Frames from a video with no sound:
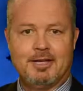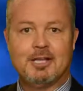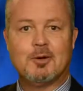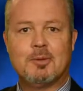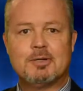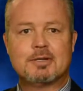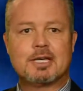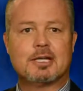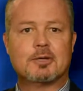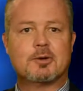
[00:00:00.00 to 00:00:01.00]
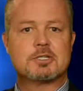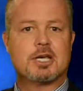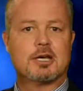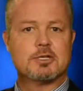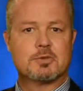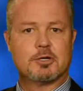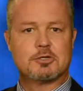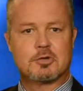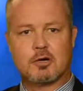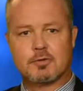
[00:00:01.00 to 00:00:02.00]
Hello, I'm Neil Kelly, Orange County's
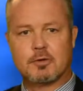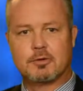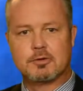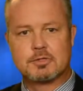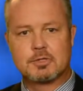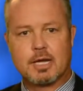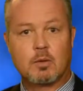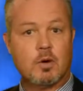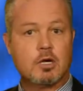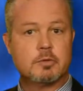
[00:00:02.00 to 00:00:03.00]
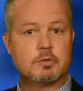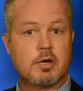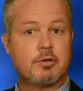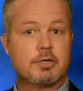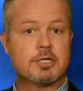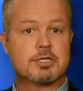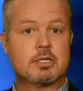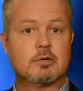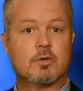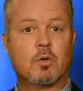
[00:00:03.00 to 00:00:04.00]
Registrar of Voters, and welcome to another
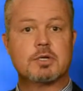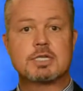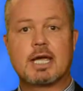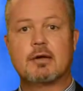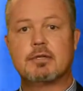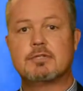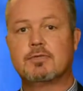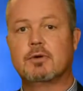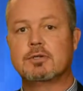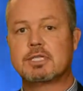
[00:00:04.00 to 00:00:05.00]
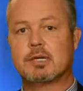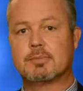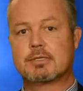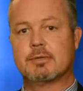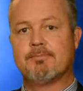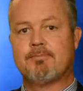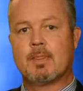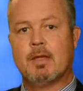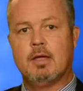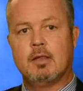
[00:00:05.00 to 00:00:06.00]
edition of Orange County's Voter Tips.
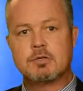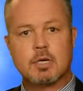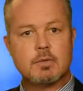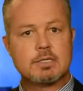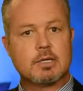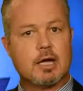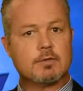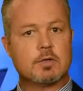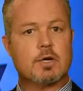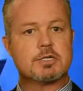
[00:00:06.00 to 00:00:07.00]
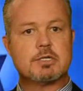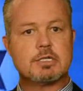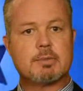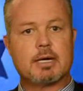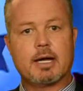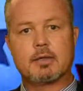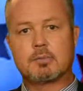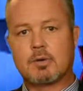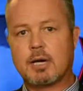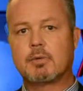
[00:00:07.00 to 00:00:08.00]
There's always a lot of questions about how the
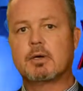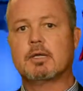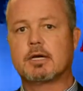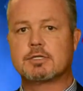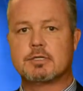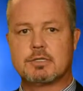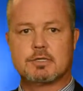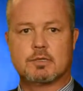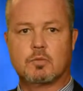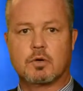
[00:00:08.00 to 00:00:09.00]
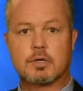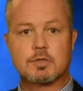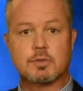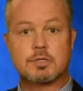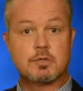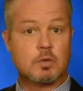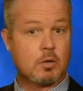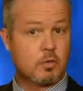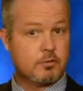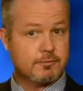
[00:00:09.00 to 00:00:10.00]
primary election system works, which is
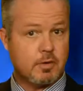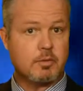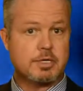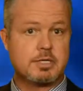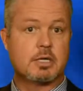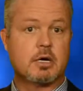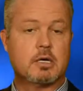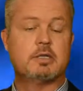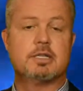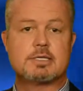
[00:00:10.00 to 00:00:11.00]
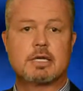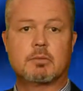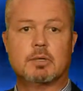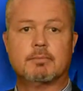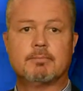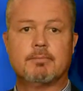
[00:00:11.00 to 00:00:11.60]
what we're focusing on in this segment.